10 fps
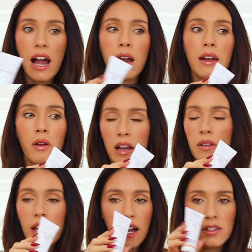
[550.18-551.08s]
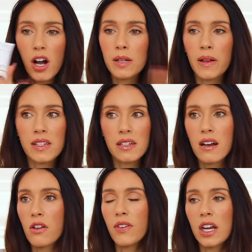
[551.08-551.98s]
and I talked about this in
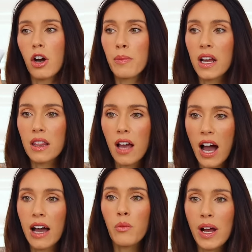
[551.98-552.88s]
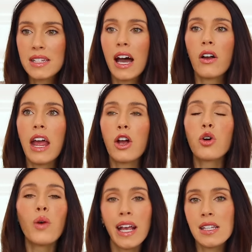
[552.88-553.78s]
another video, but I went down a
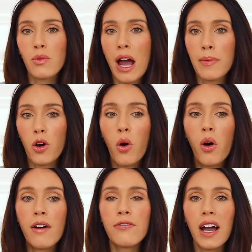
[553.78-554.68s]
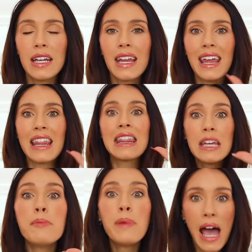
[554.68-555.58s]
crazy rabbit hole of finding like
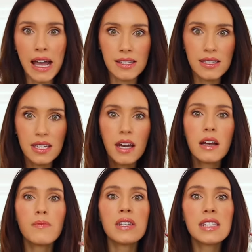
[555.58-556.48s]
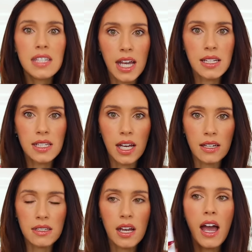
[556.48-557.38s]
the best skin
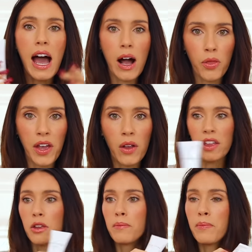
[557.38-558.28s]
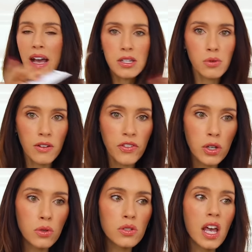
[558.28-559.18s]
tint out there, like the best
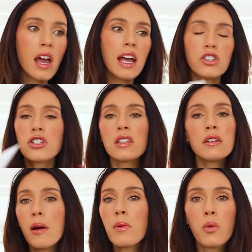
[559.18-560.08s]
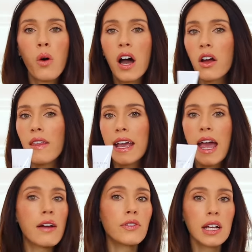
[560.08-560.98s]
reviews. It's just the #1 on like
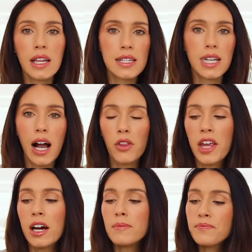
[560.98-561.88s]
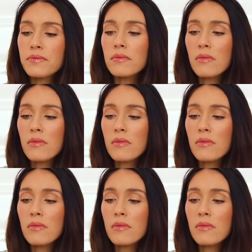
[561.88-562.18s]
every list out there.